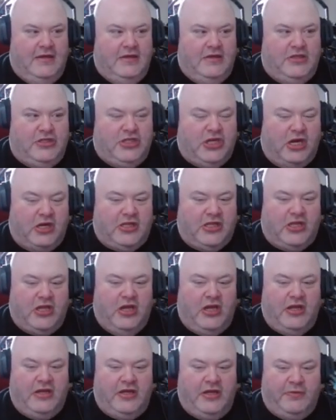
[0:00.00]

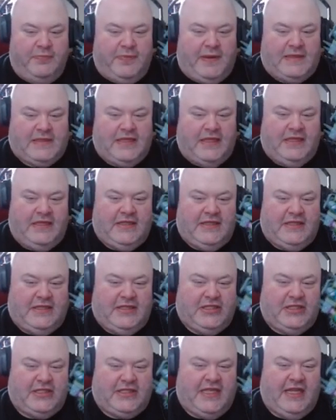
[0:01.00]
Sharkticon, you're basically
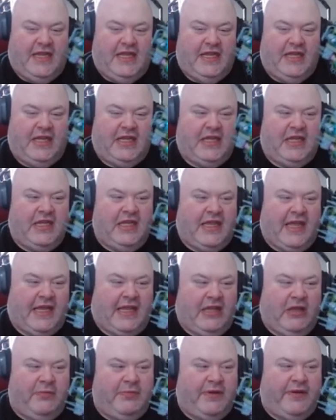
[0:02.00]
just getting a, like
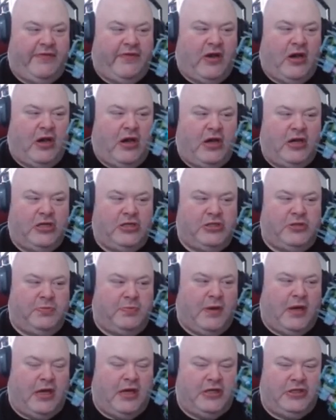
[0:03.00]
a little bit of a
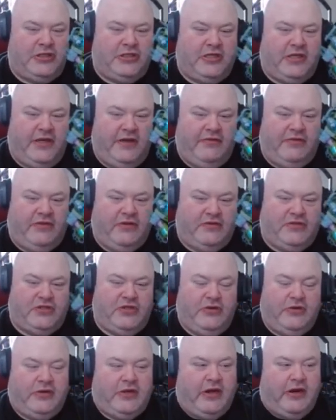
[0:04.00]
hodgepodge of those
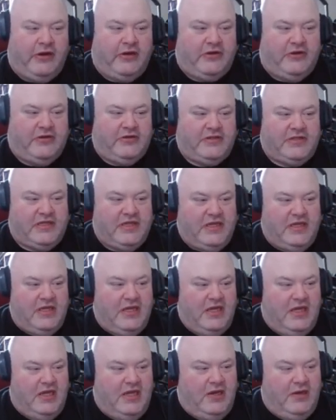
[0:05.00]
two characters
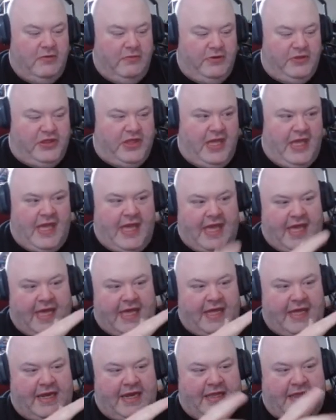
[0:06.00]
with the
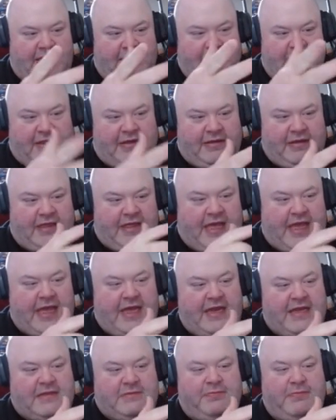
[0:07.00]
head, and then the, the
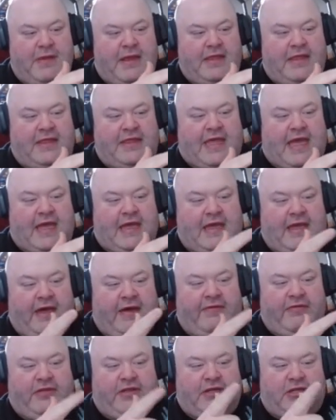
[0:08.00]
head is mainly that
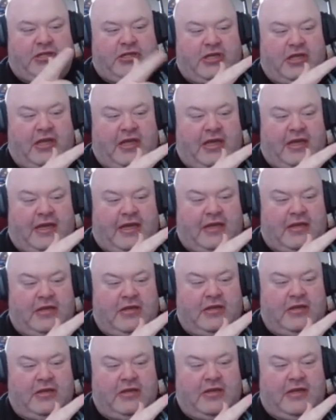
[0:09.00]
of the sh uh,
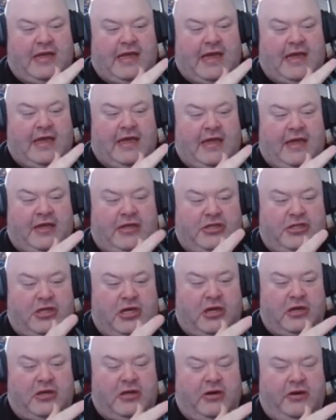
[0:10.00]
uh, uh,
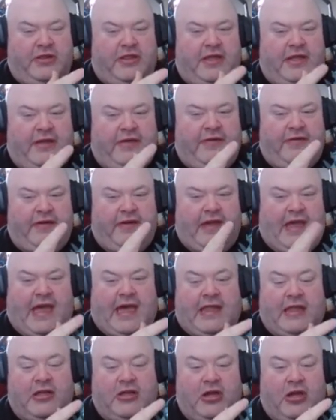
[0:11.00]
shark or the
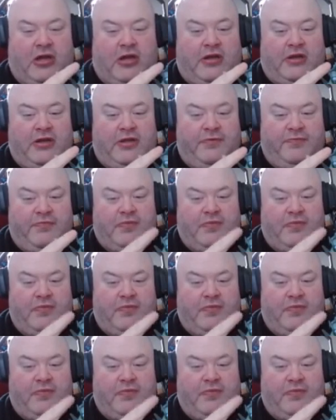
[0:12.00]
Allicon,